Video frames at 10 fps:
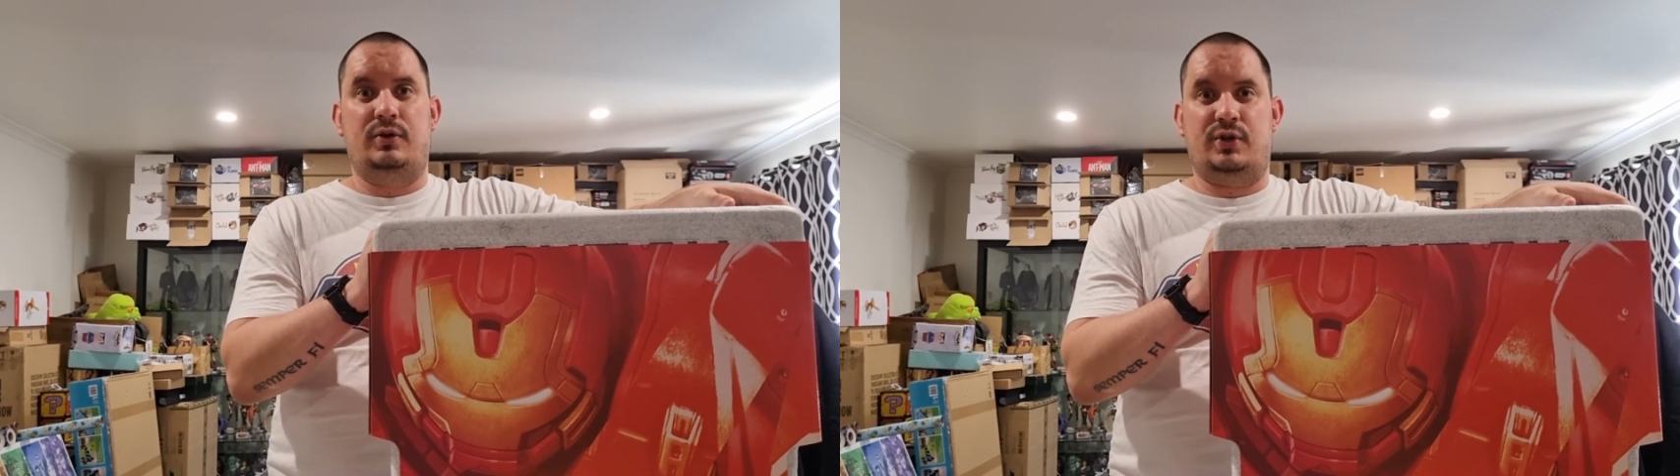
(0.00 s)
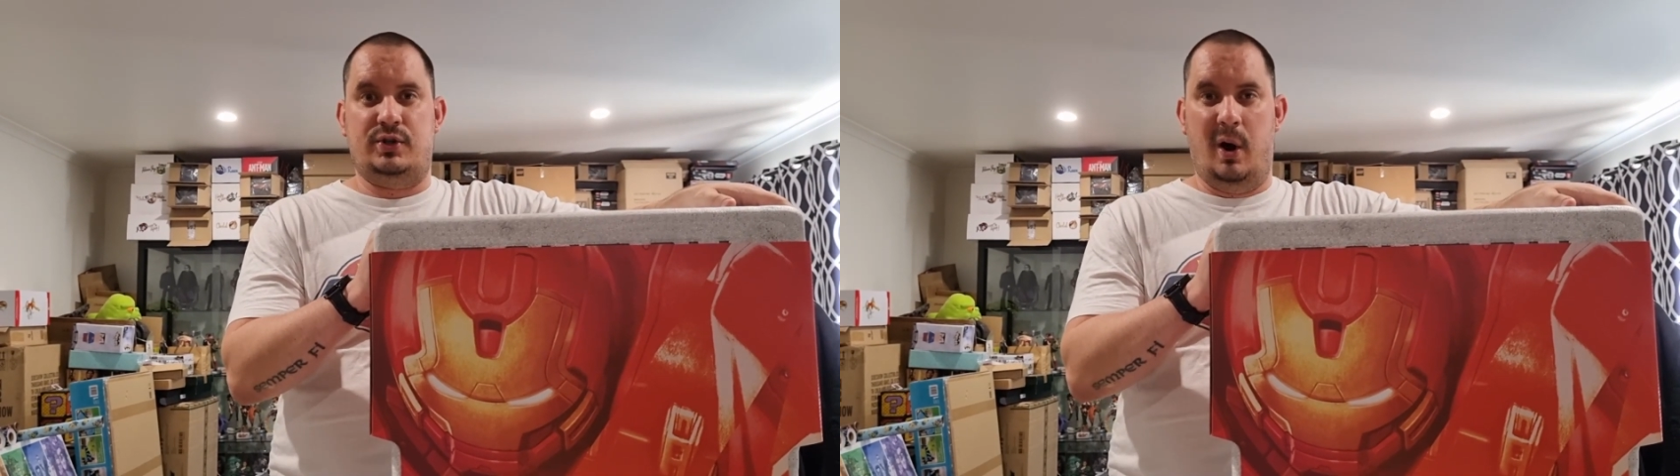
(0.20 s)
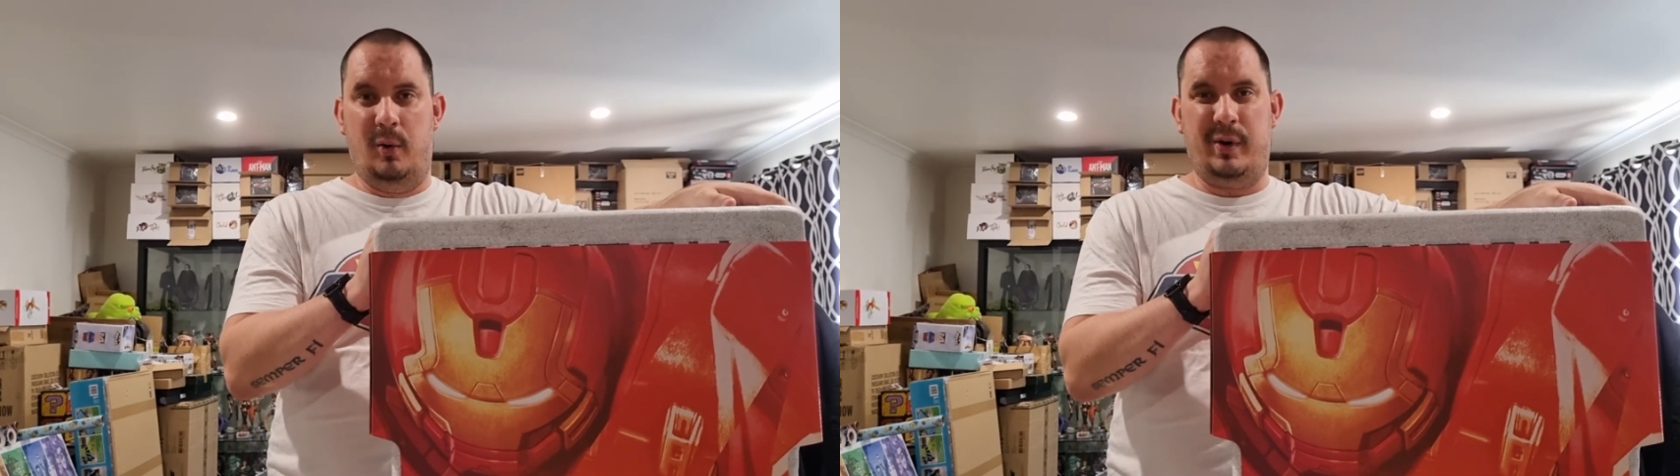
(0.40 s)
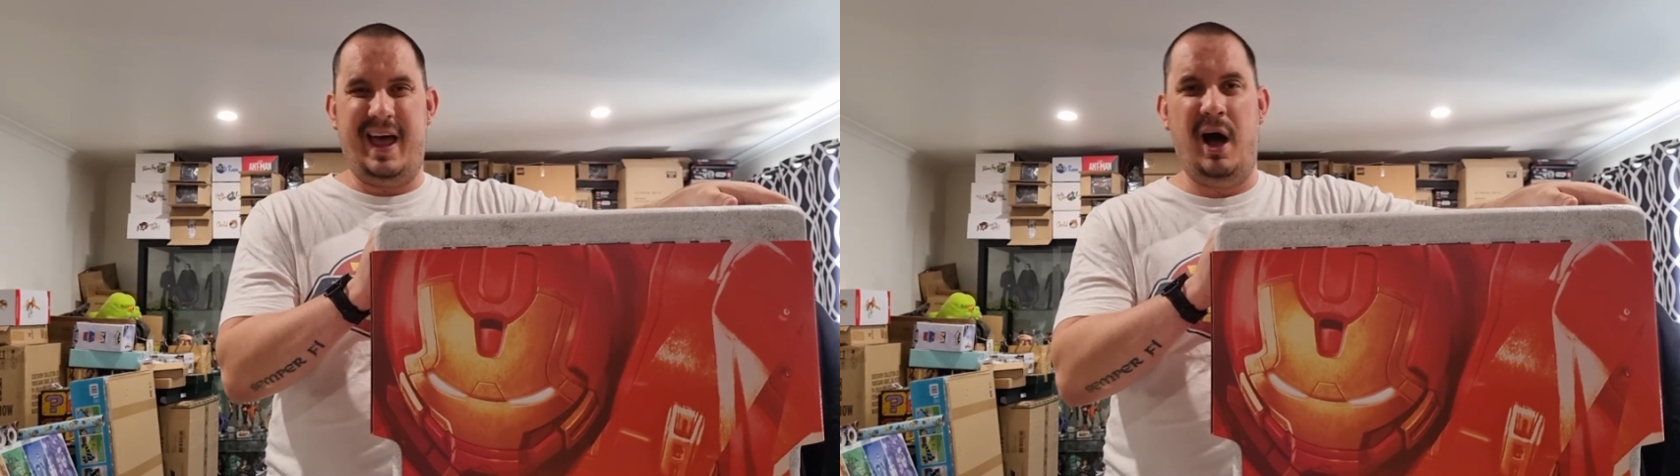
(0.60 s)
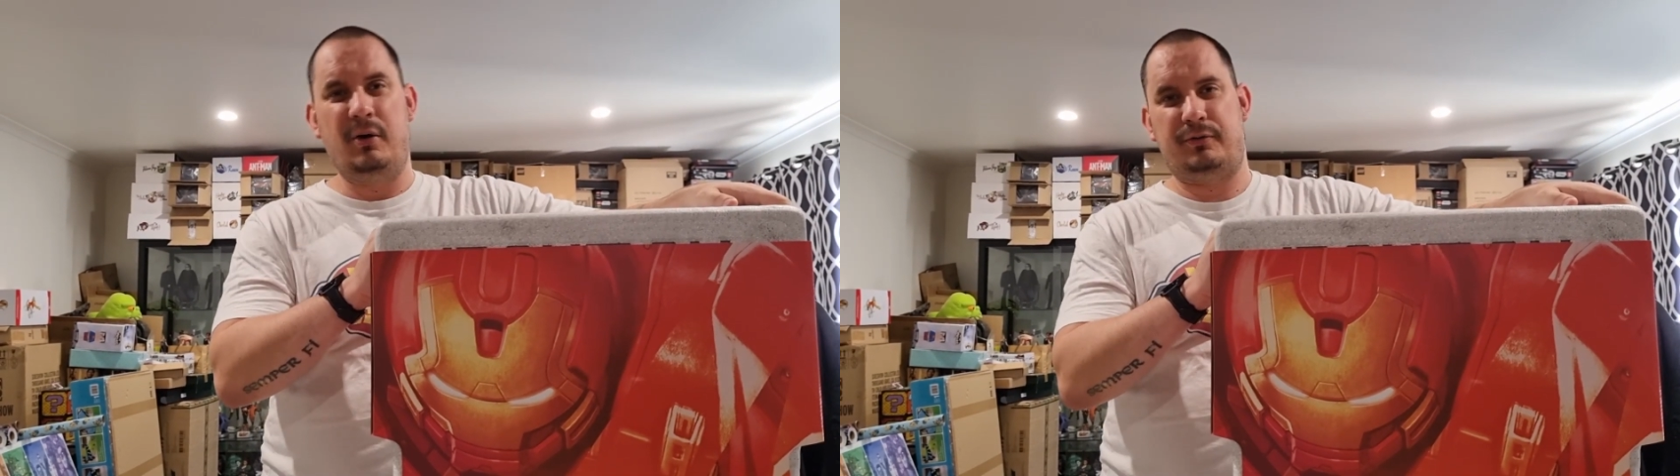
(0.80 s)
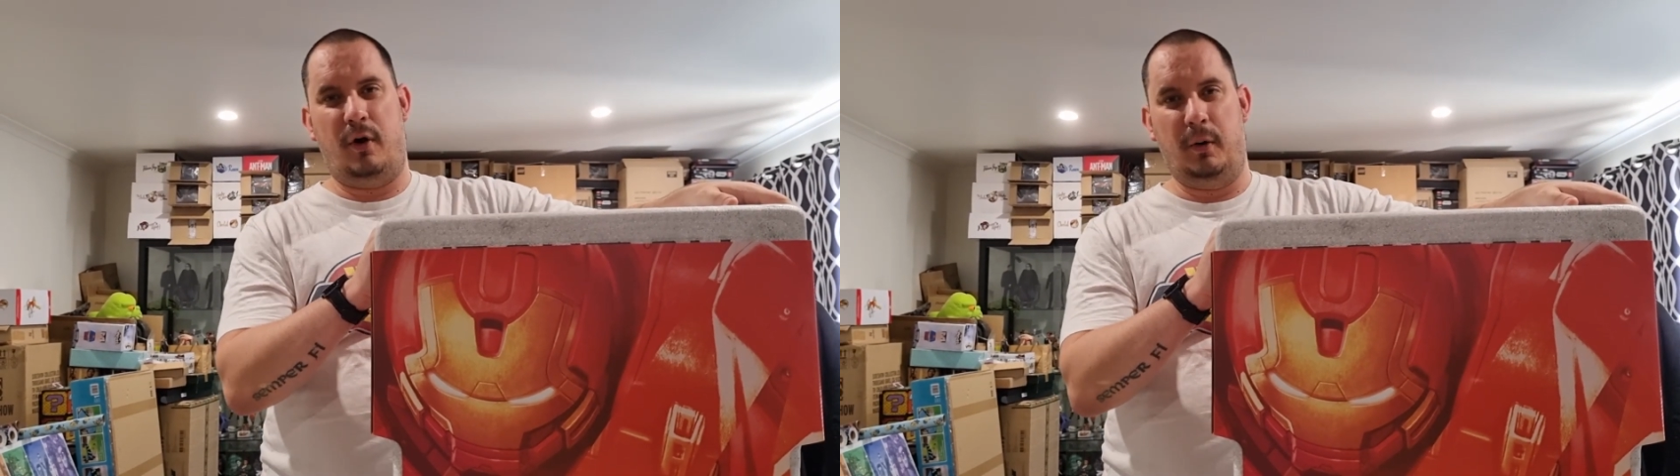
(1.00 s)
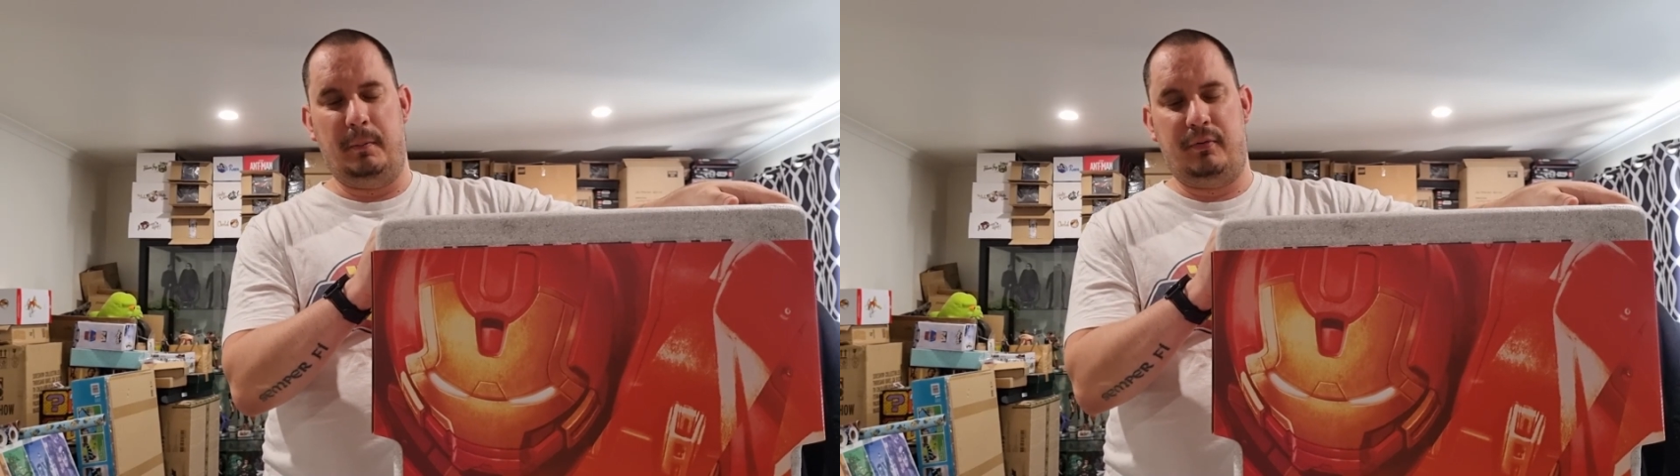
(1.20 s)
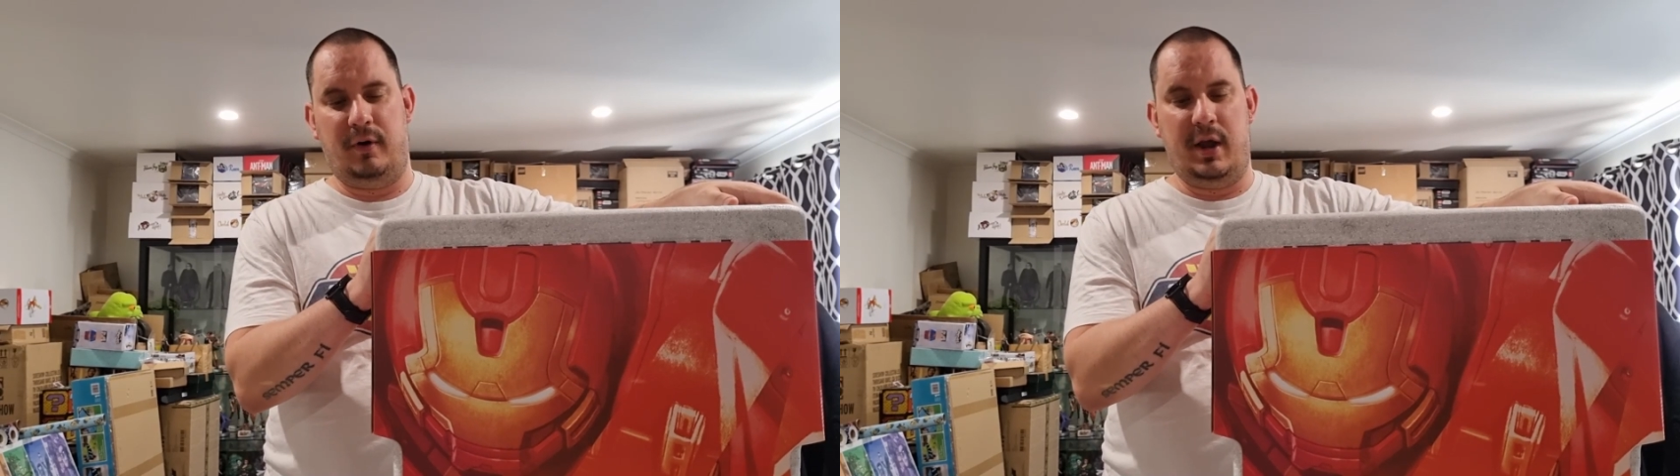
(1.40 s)
sold out
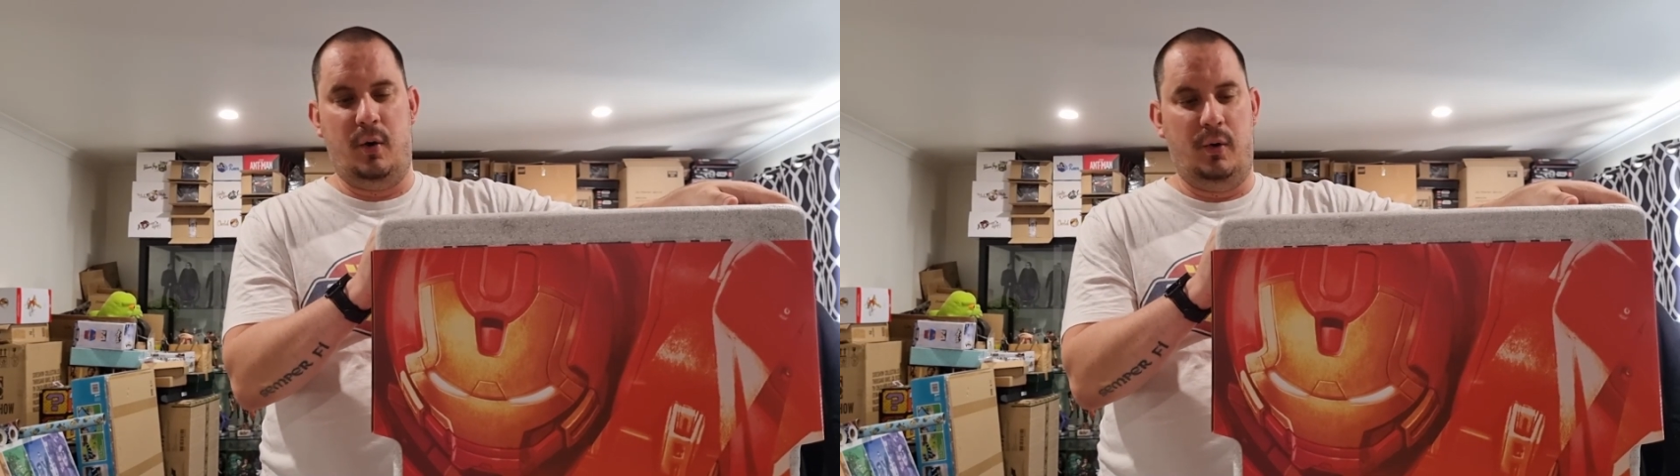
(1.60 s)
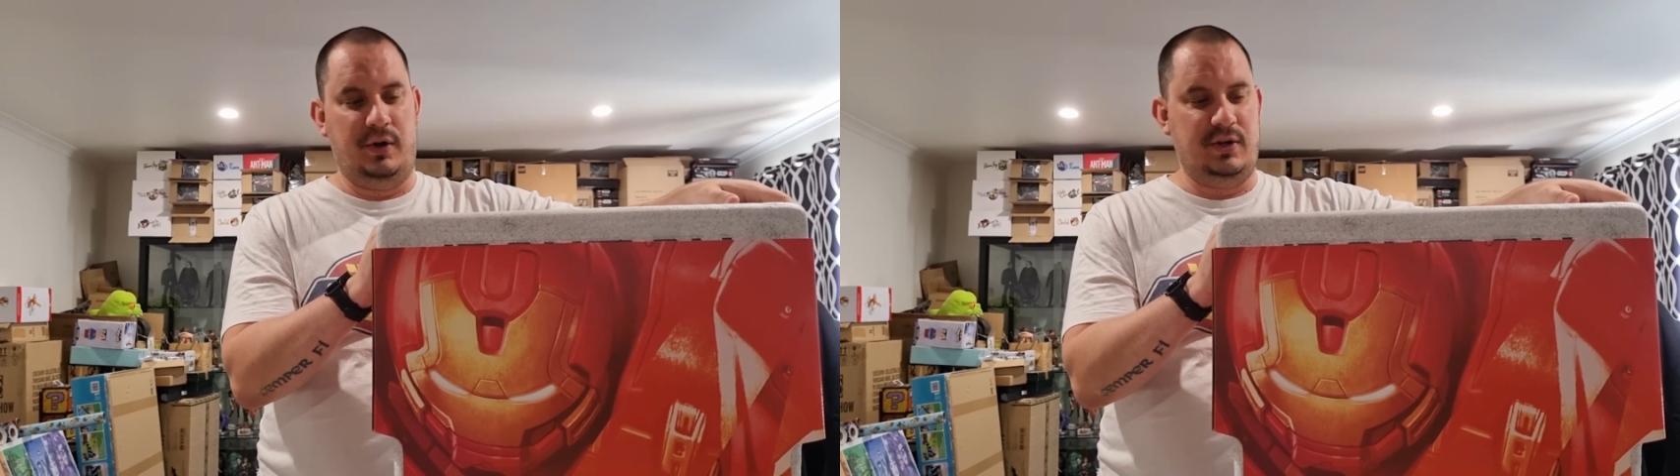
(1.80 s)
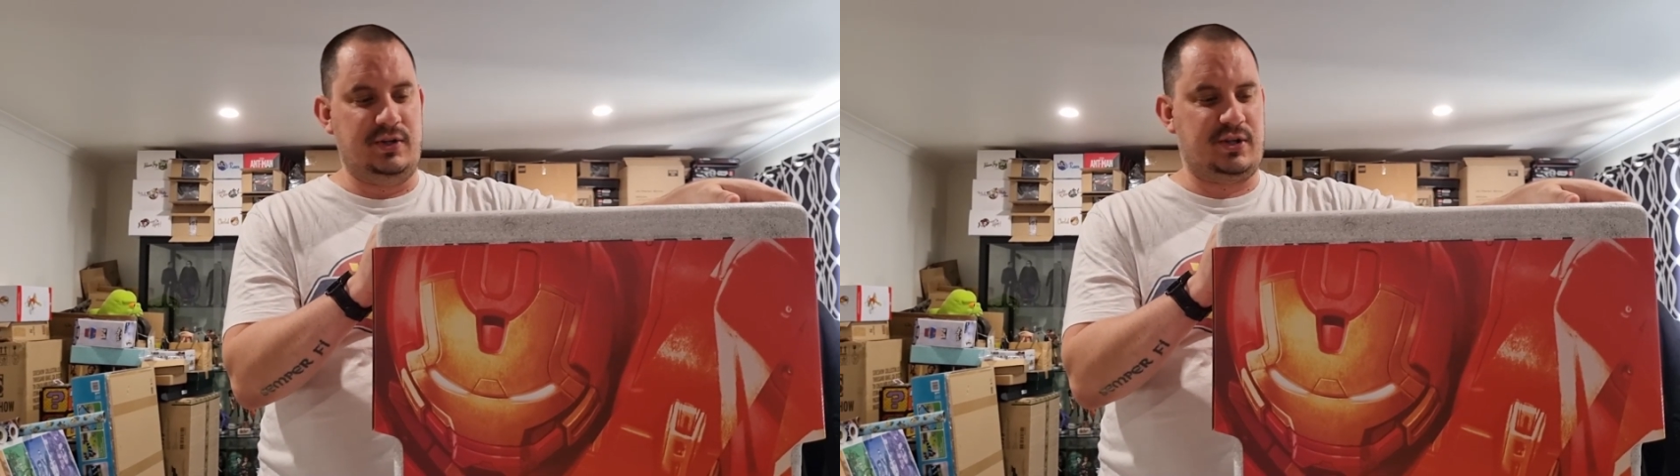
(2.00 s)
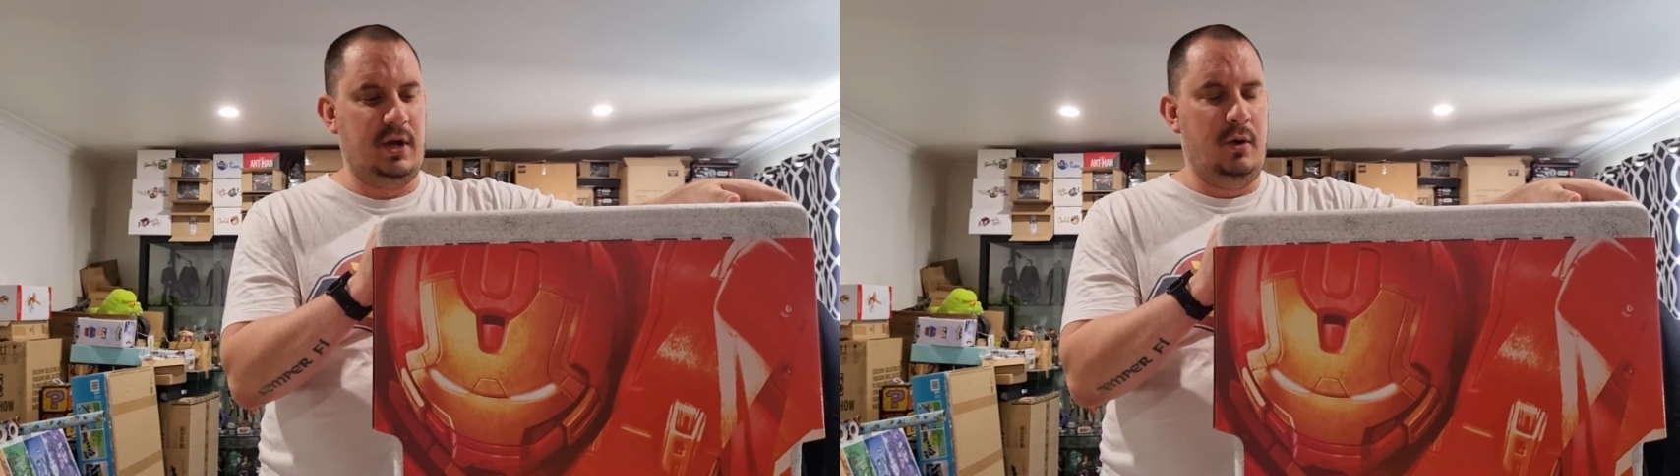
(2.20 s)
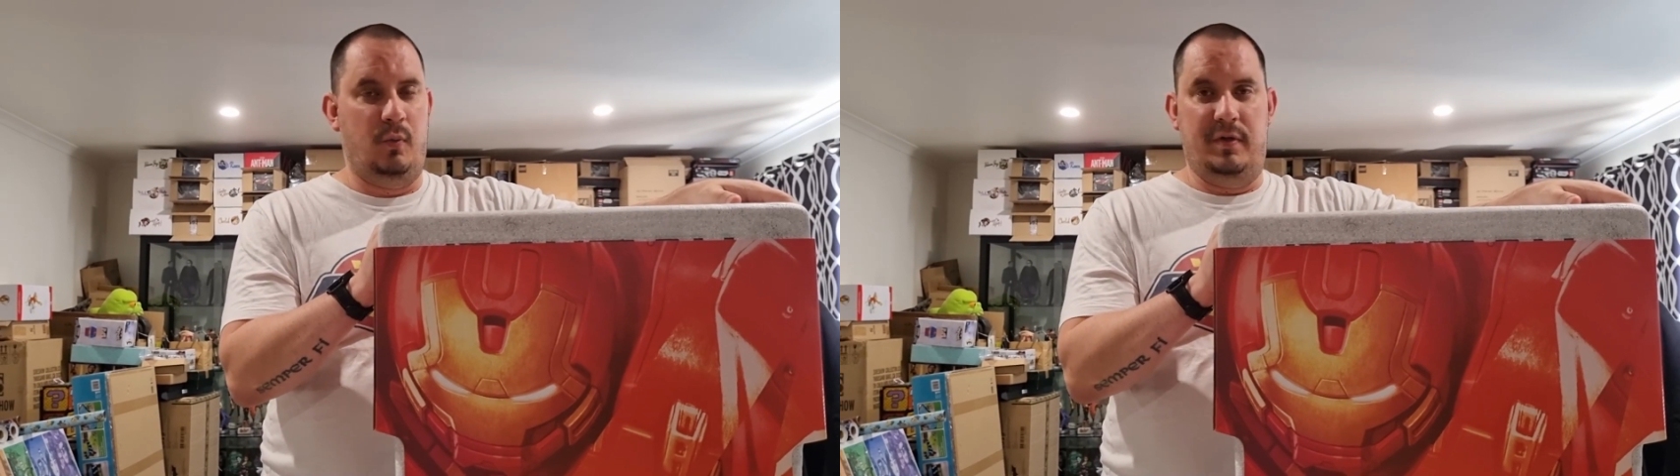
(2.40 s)
on pre-orders